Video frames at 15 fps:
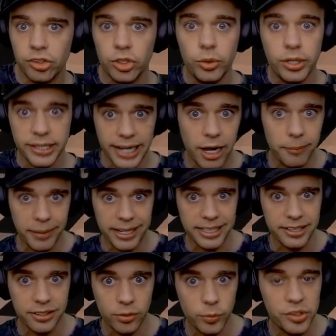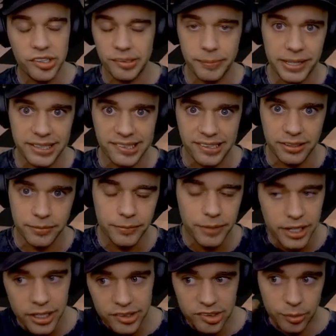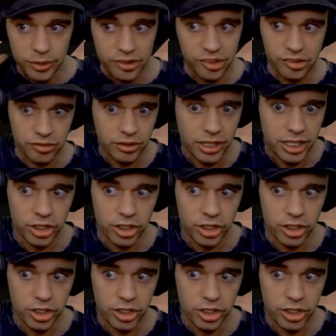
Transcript: you can now make, which is amazing. So it just it